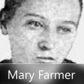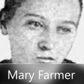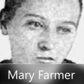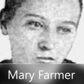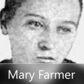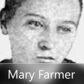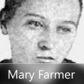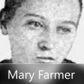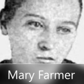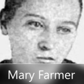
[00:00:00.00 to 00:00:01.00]

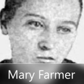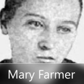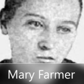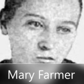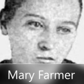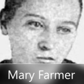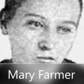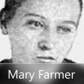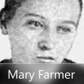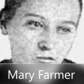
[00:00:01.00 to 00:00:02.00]

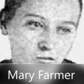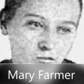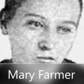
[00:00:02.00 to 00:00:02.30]
No one is speaking in this clip.